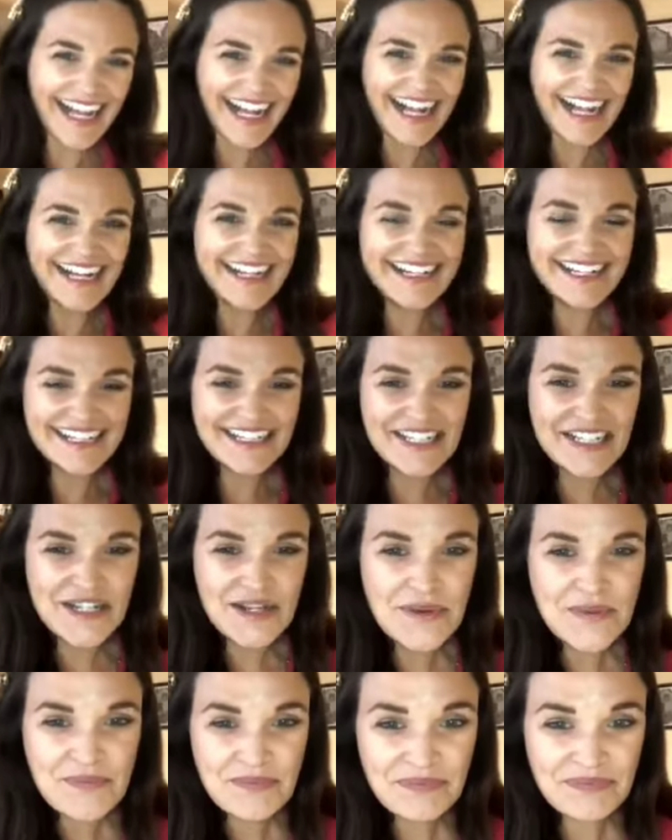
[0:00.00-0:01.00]

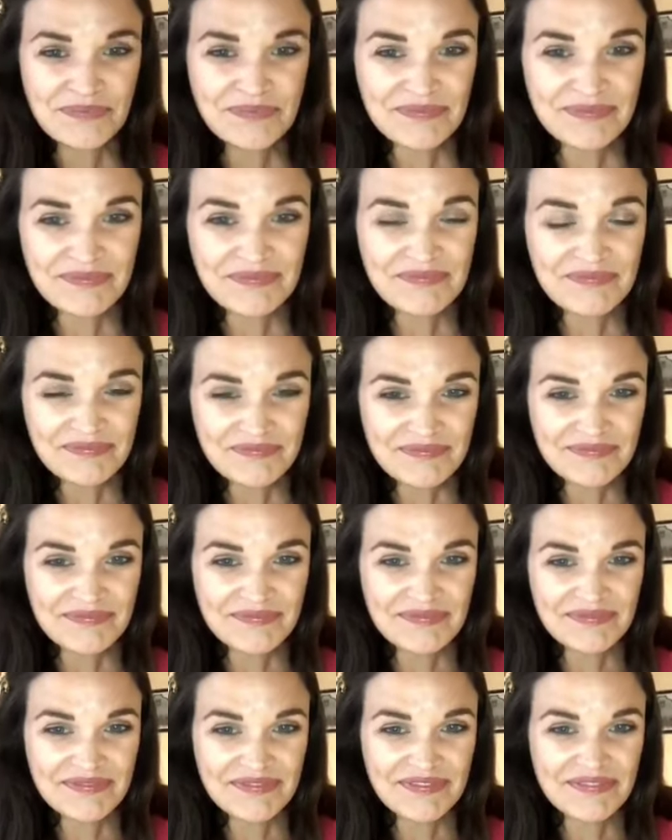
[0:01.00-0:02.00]

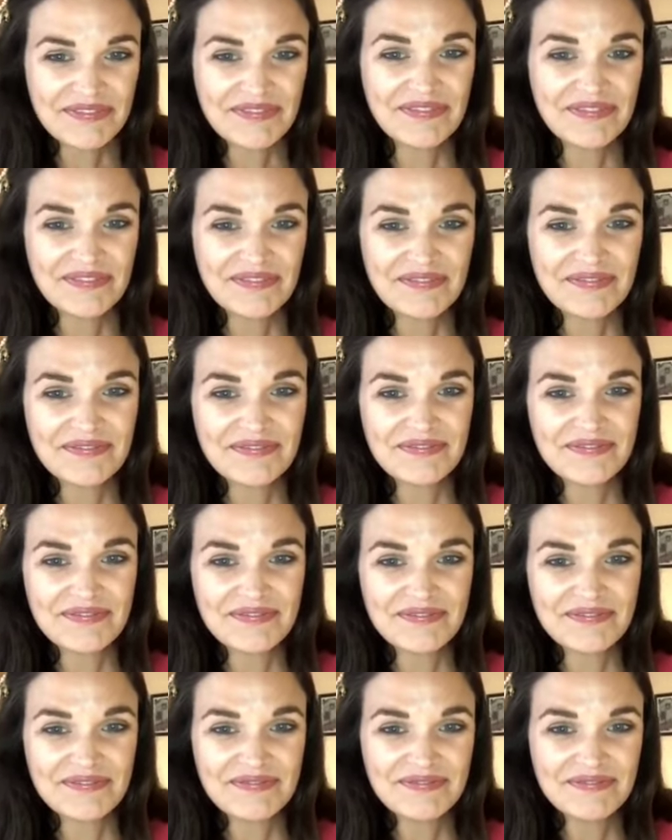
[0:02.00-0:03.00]

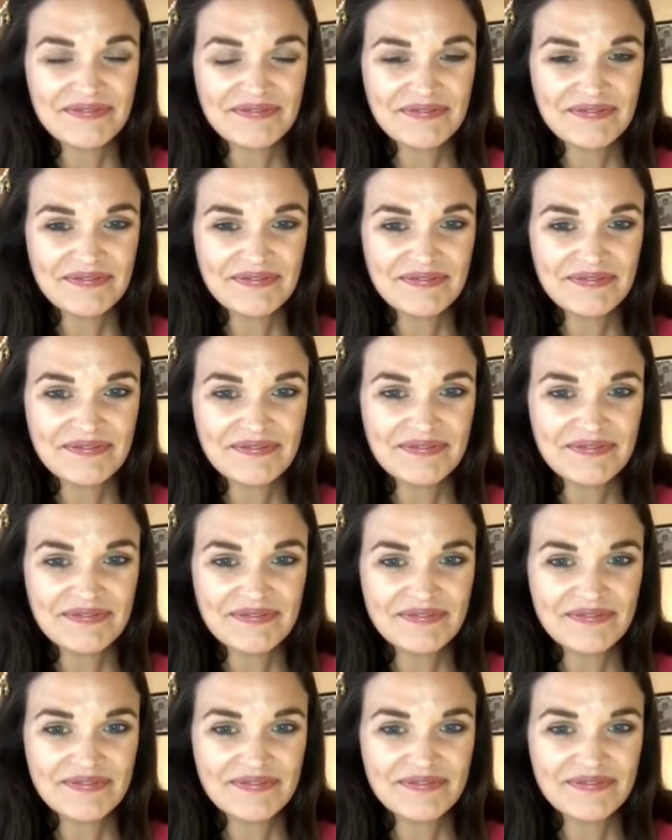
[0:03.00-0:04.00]

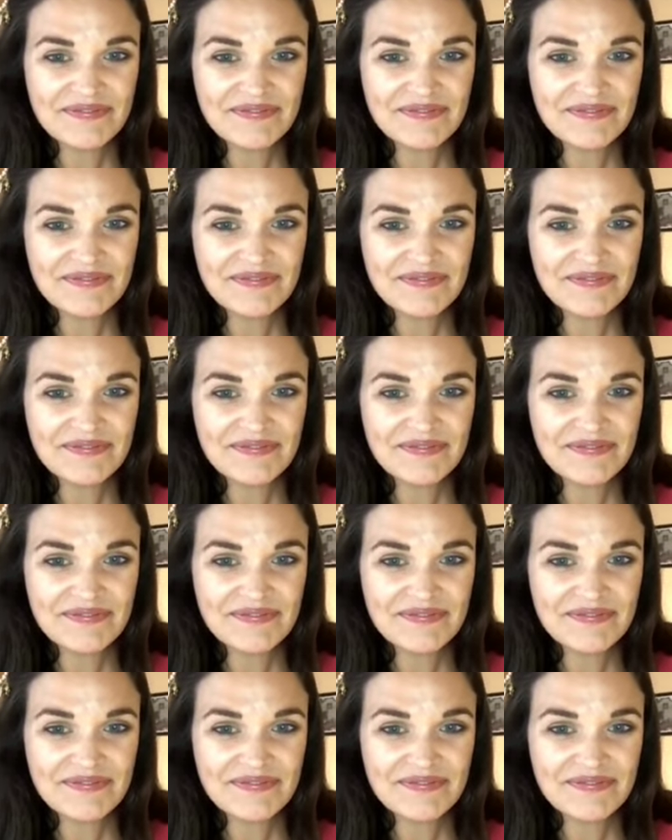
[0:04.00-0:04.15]
(not speaking)